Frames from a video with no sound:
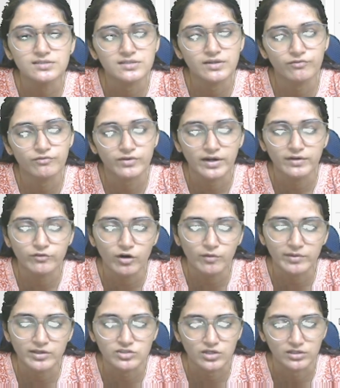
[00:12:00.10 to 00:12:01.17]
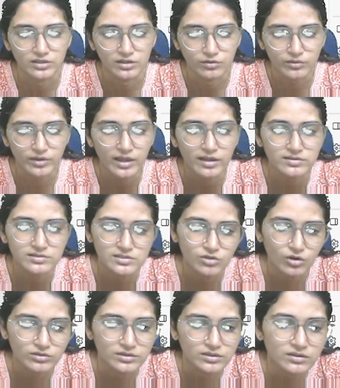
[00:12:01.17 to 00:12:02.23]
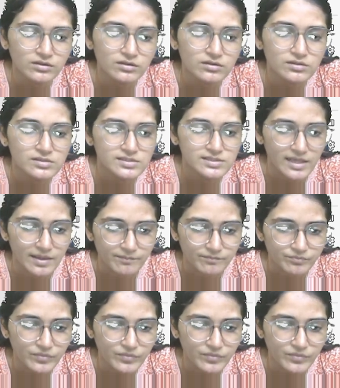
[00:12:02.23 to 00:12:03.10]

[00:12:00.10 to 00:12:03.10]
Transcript: different from each other, okay. It's not the same.